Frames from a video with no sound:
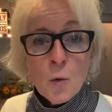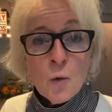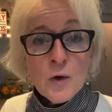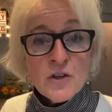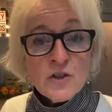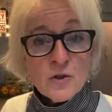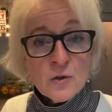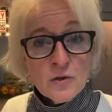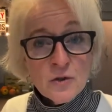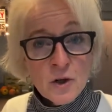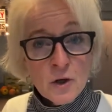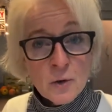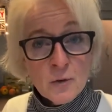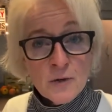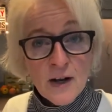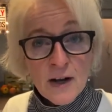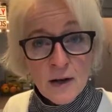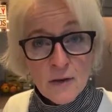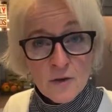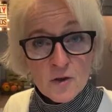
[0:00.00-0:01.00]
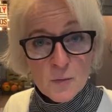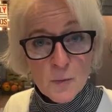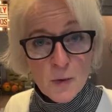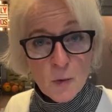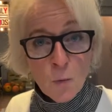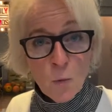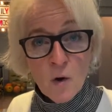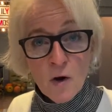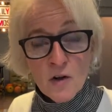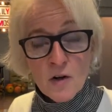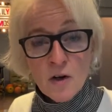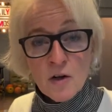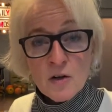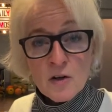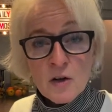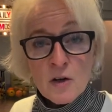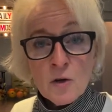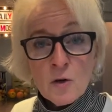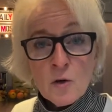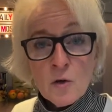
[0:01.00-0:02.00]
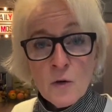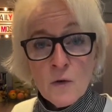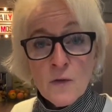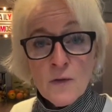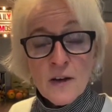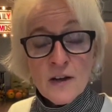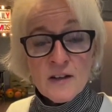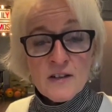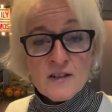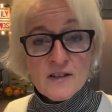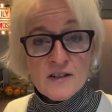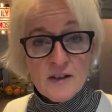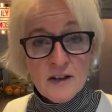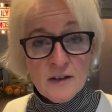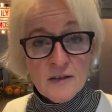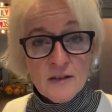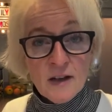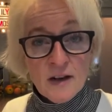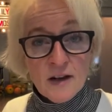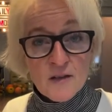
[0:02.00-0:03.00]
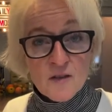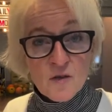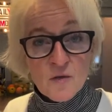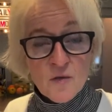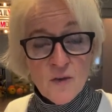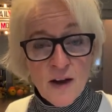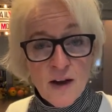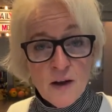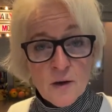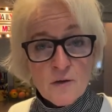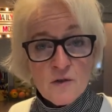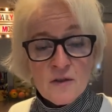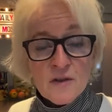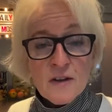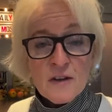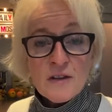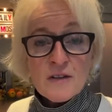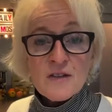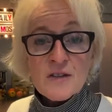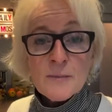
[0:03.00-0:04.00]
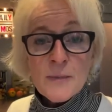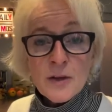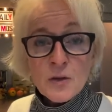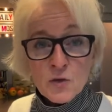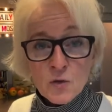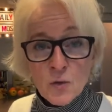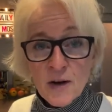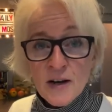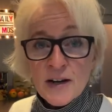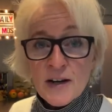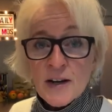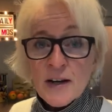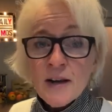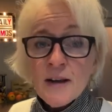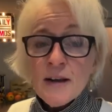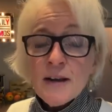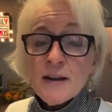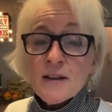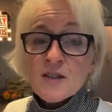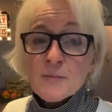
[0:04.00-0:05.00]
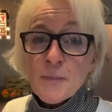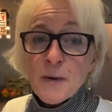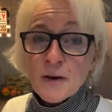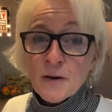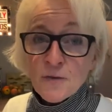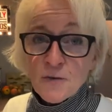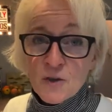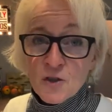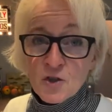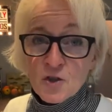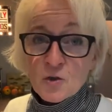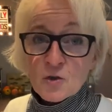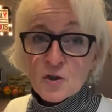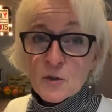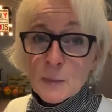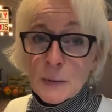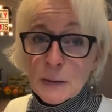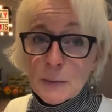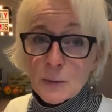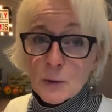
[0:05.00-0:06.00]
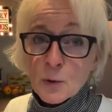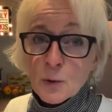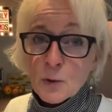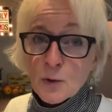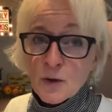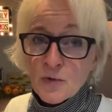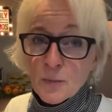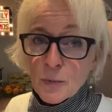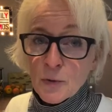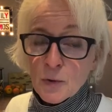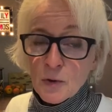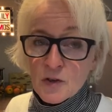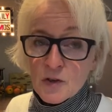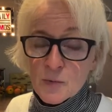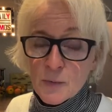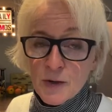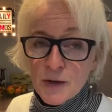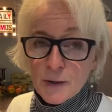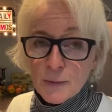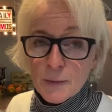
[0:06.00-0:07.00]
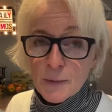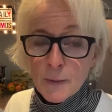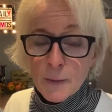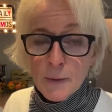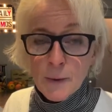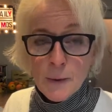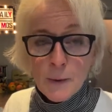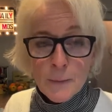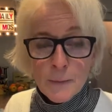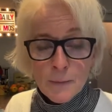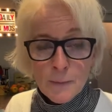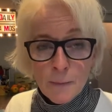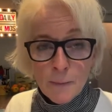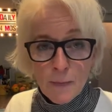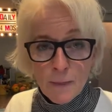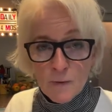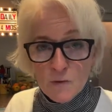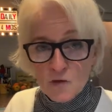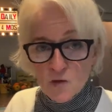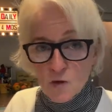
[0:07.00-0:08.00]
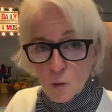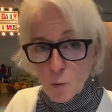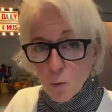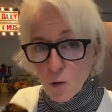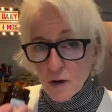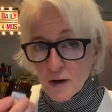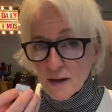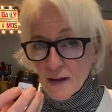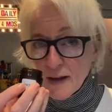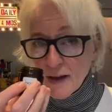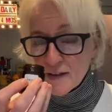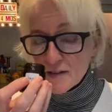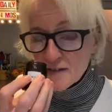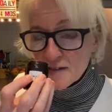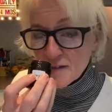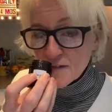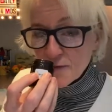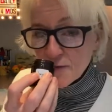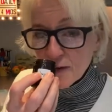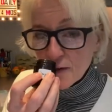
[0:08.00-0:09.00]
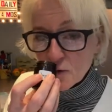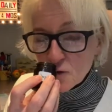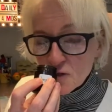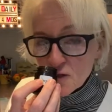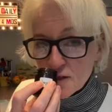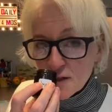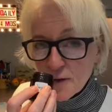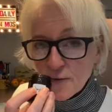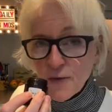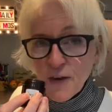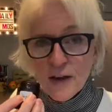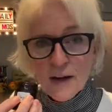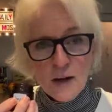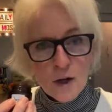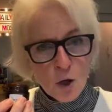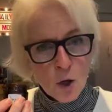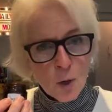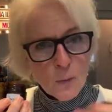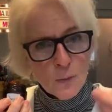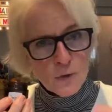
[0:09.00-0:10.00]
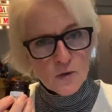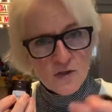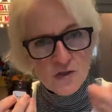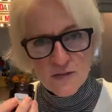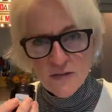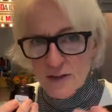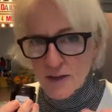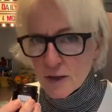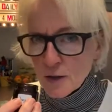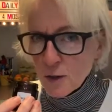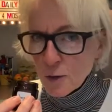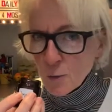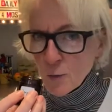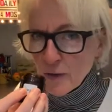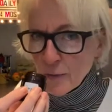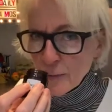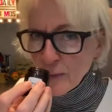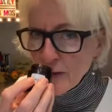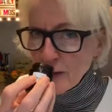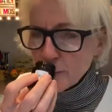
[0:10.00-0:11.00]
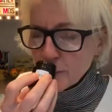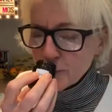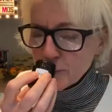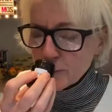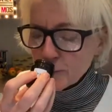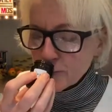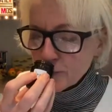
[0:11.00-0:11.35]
we do know now, there's been one article that has found that smell training is beneficial to people who have parosmia. So one last final sniff, and I hope you're sniffing along with me.